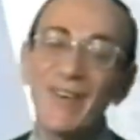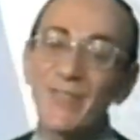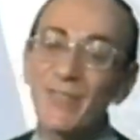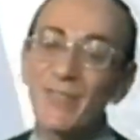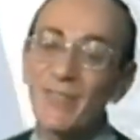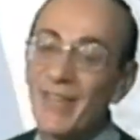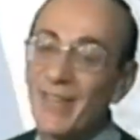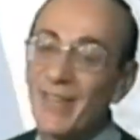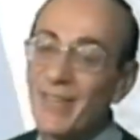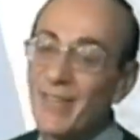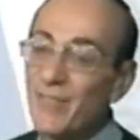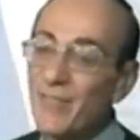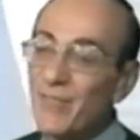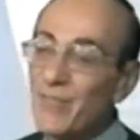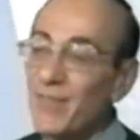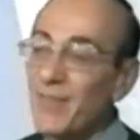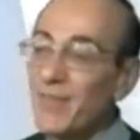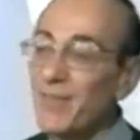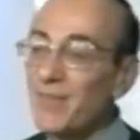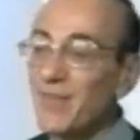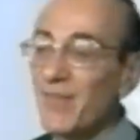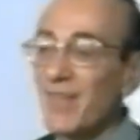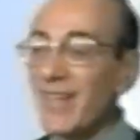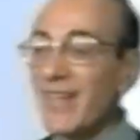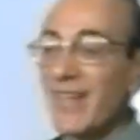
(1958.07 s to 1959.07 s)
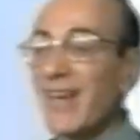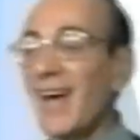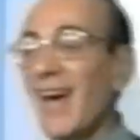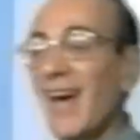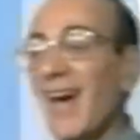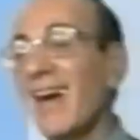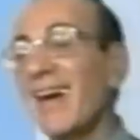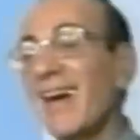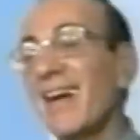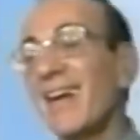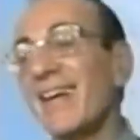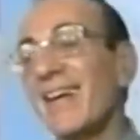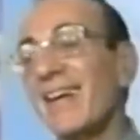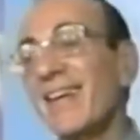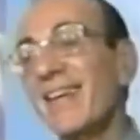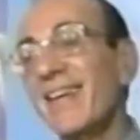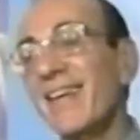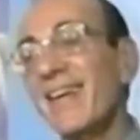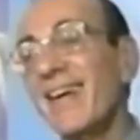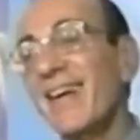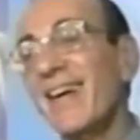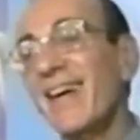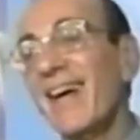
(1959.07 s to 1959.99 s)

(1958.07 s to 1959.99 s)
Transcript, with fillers: a friend from uh, Canada,